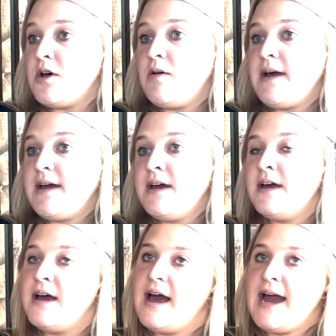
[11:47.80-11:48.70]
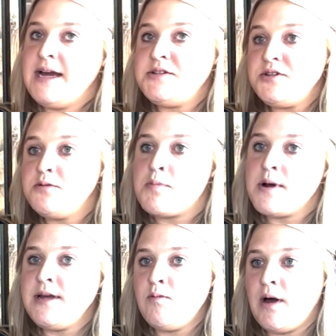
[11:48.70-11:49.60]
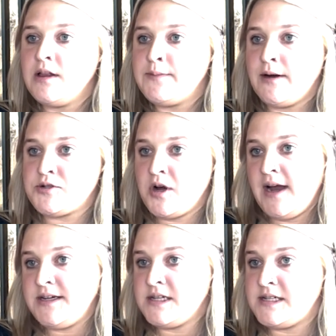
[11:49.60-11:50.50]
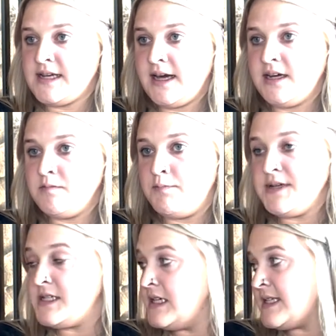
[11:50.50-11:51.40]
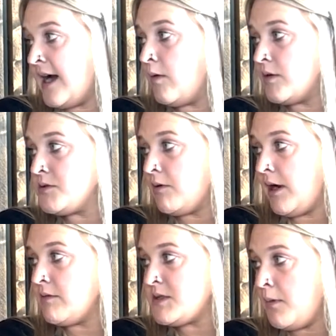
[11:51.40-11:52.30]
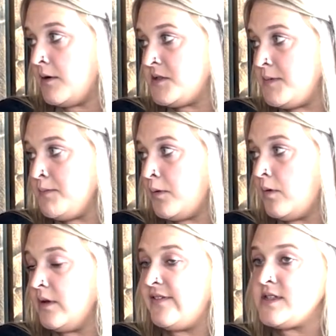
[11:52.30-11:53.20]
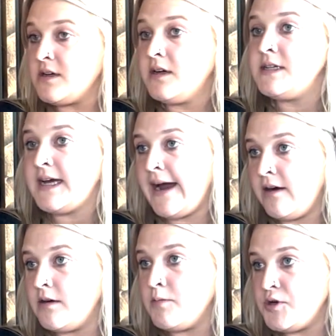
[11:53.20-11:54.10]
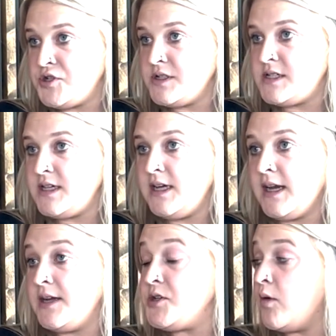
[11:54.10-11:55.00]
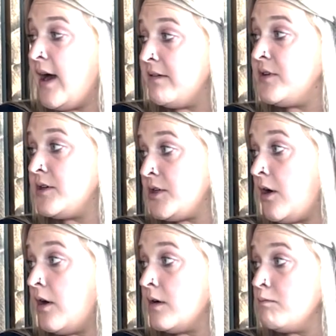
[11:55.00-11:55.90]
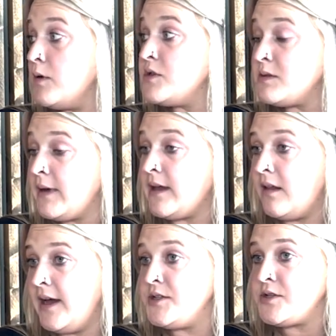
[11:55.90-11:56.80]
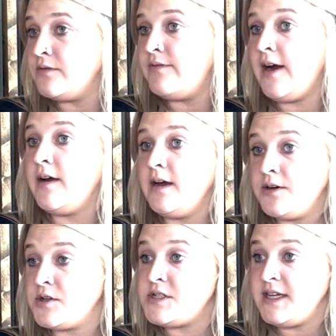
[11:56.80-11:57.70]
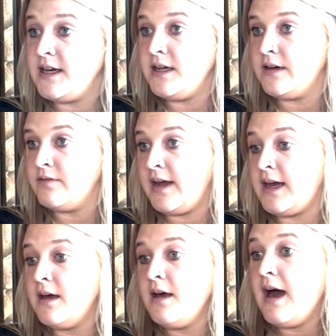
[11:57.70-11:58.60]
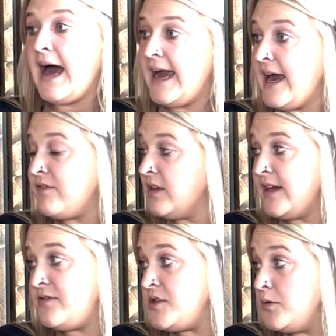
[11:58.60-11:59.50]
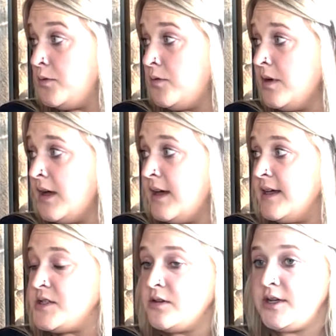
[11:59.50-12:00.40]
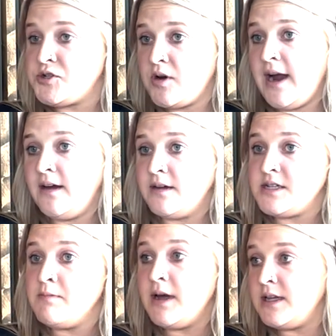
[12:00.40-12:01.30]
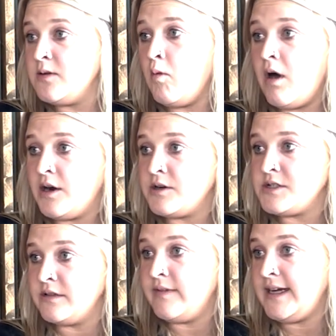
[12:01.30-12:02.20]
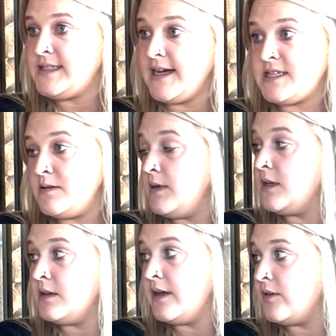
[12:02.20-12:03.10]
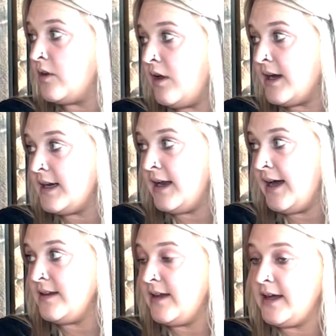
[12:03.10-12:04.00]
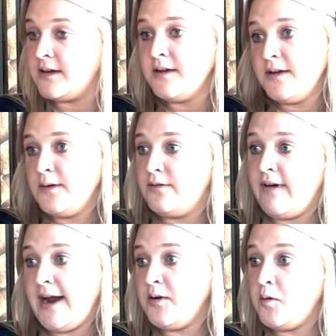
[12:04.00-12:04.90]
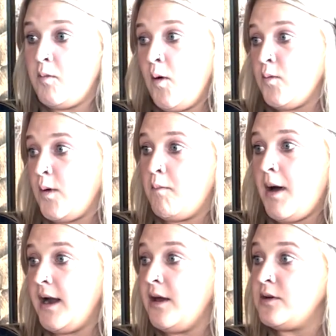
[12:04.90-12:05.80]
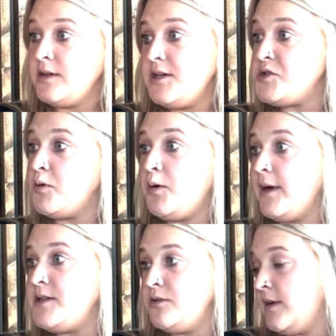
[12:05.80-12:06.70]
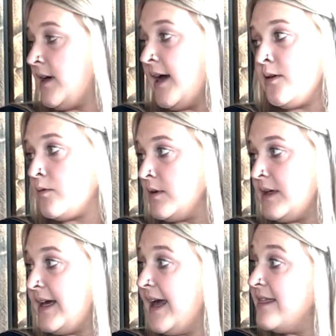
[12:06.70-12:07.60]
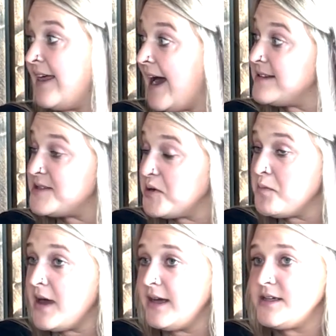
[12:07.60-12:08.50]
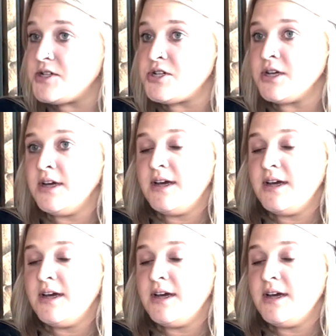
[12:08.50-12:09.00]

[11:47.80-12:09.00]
God. So I do pretty well about trying to set business hours where I respond to people. If it's not a dire emergency and I don't have their dog, most of my clients are very understanding of like, I have a life too. And so they try not to muddy the waters of like texting me at 11 o'clock at night, like, Fido won't go potty on a leash. What do I do? Like, I don't really get that so much.